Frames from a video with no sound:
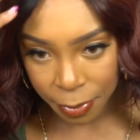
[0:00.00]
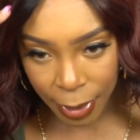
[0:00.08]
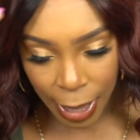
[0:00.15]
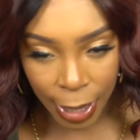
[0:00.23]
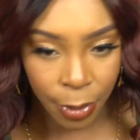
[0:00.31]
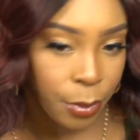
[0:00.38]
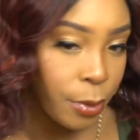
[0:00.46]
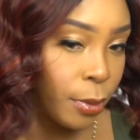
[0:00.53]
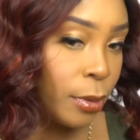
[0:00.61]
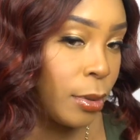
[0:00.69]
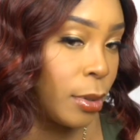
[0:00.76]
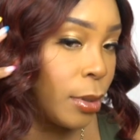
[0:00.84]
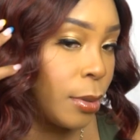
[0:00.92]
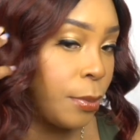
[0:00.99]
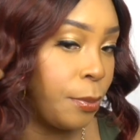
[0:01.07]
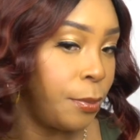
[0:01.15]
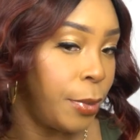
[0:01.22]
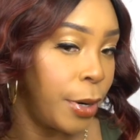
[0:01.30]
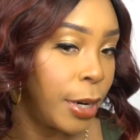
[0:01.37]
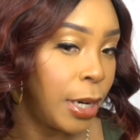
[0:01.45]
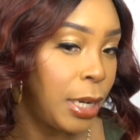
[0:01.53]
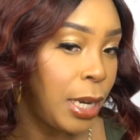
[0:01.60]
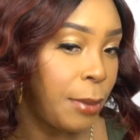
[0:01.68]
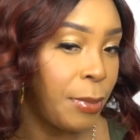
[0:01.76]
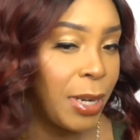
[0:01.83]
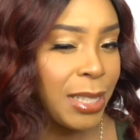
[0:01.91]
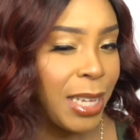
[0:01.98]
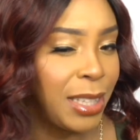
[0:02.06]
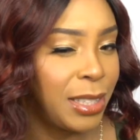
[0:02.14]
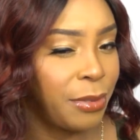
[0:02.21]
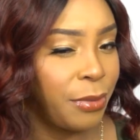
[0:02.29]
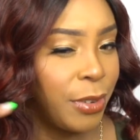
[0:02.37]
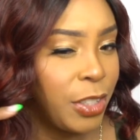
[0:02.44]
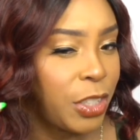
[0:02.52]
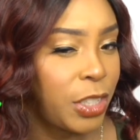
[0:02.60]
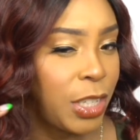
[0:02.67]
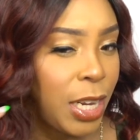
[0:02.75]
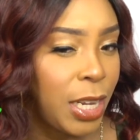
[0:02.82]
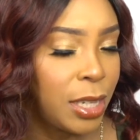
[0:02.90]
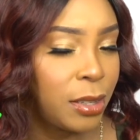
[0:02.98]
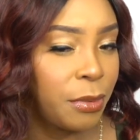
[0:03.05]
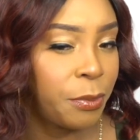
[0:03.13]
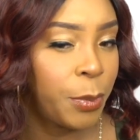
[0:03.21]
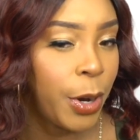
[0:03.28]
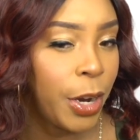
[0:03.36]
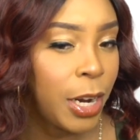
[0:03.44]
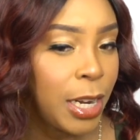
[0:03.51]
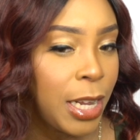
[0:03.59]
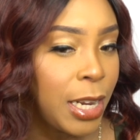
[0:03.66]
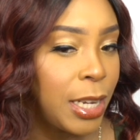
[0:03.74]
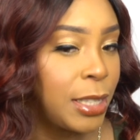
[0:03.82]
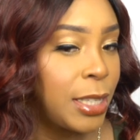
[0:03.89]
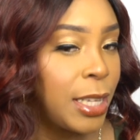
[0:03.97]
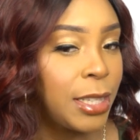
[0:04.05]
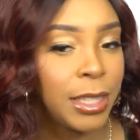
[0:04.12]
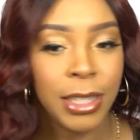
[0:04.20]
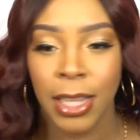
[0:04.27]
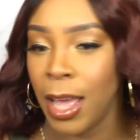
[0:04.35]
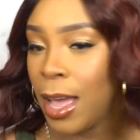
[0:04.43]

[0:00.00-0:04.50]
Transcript: black roots, burgundy, but it's like different shades of burgundy in a sense.